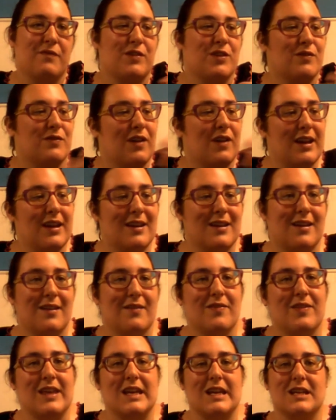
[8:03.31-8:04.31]
if you've read any
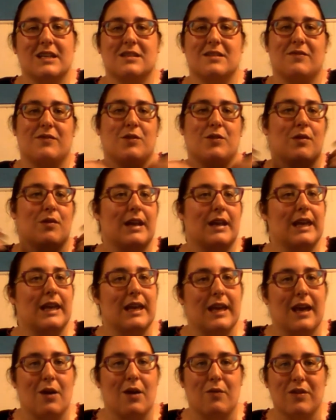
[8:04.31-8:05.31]
of these, if you want to
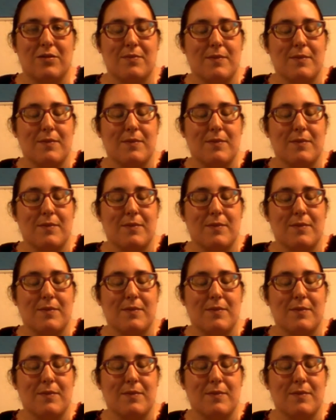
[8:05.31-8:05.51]
geek out with